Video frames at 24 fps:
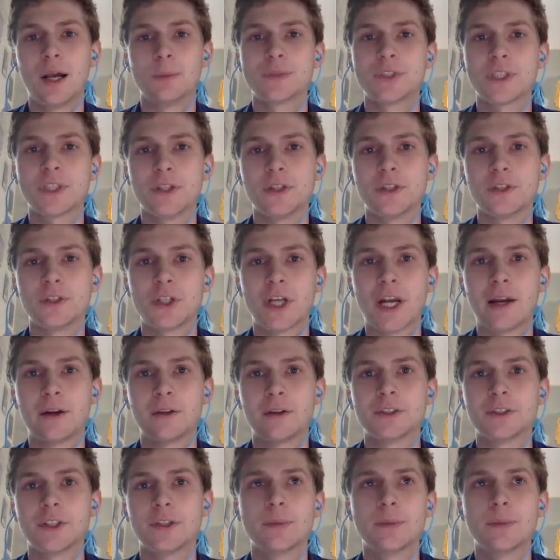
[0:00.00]
So you
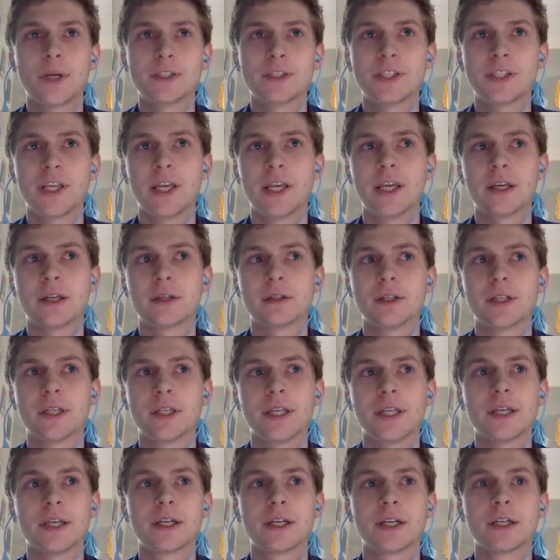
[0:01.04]
challenge it by saying
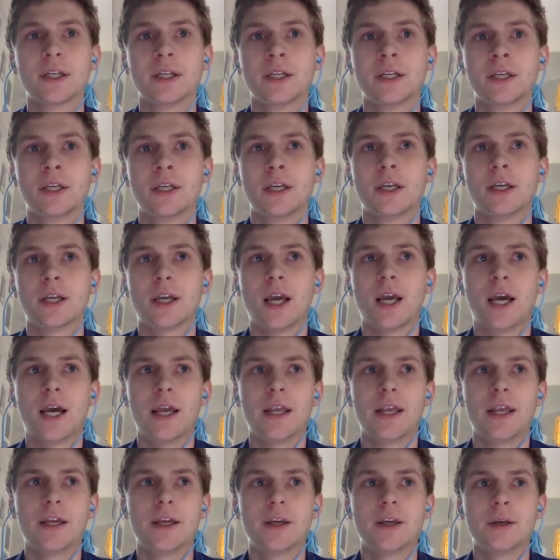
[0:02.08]
like, I
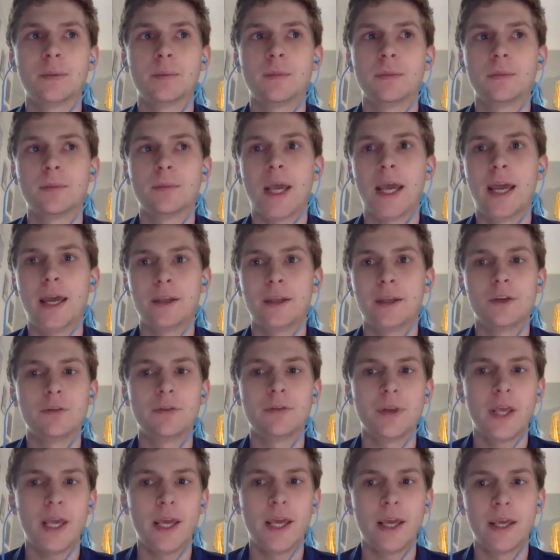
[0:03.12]
am at
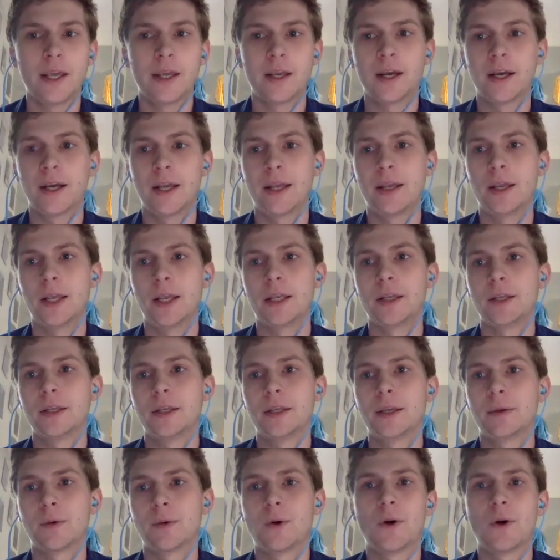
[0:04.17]
UVA, I
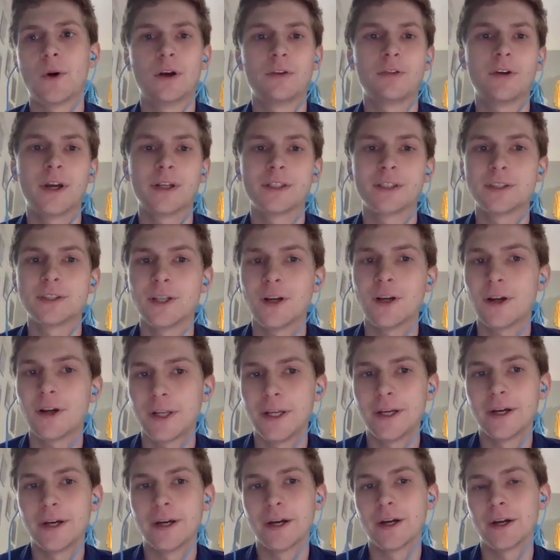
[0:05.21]
am qualified to talk
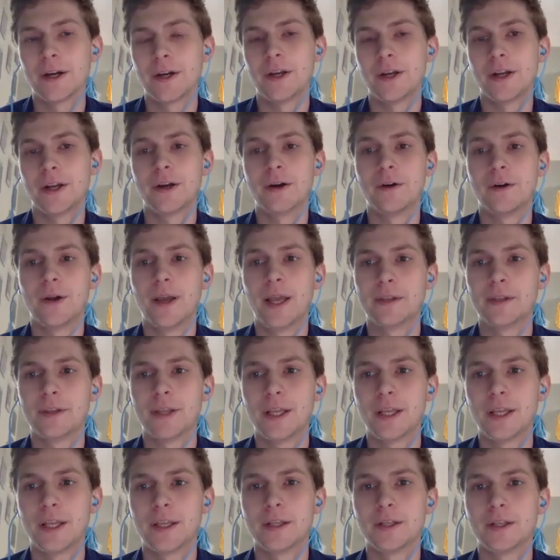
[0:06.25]
here, and
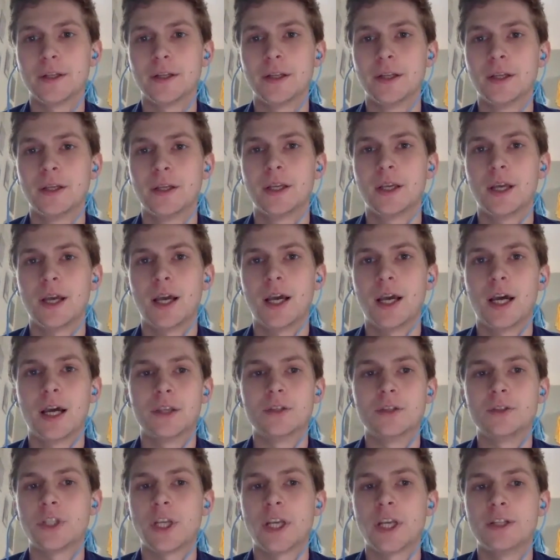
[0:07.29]
then
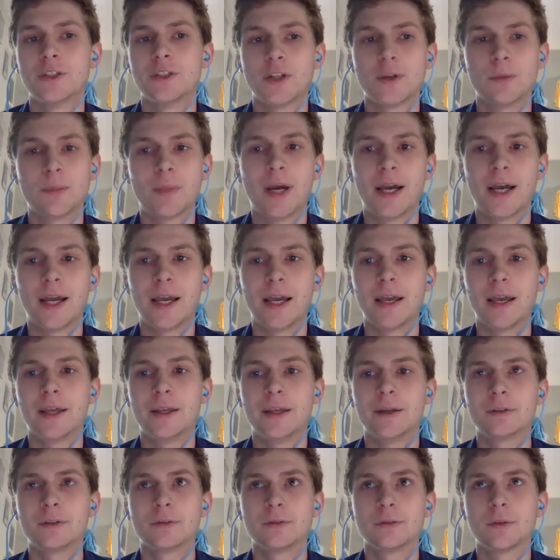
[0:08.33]
you change it by
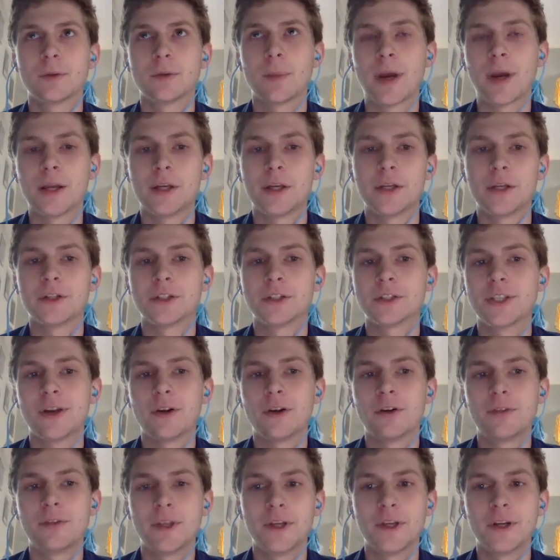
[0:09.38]
reminding
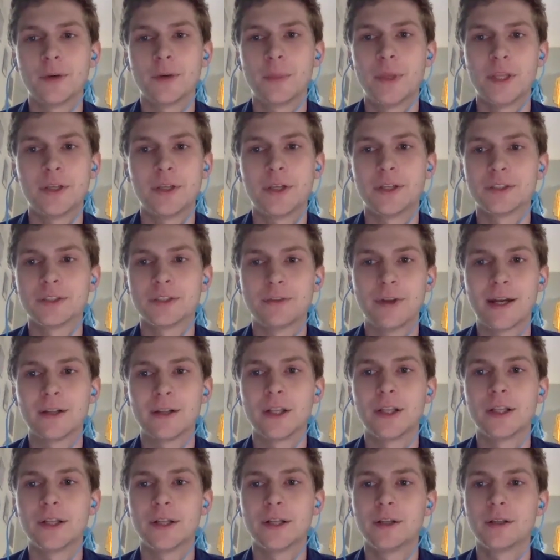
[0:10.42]
yourself that your opinion's
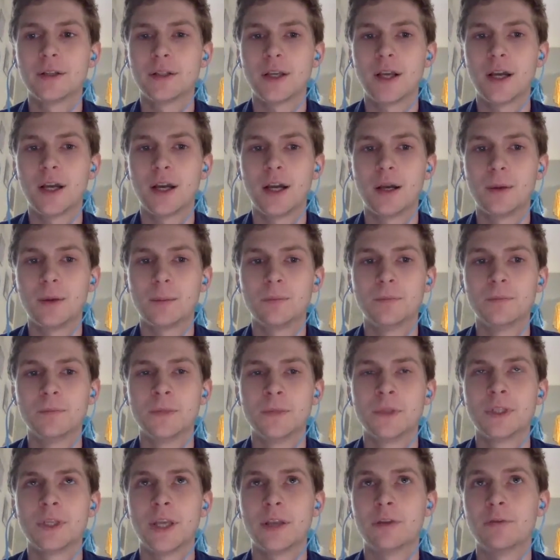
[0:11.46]
valid
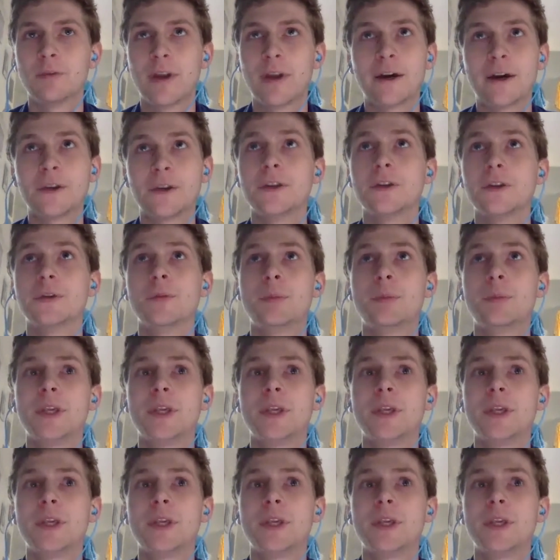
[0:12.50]
and valued.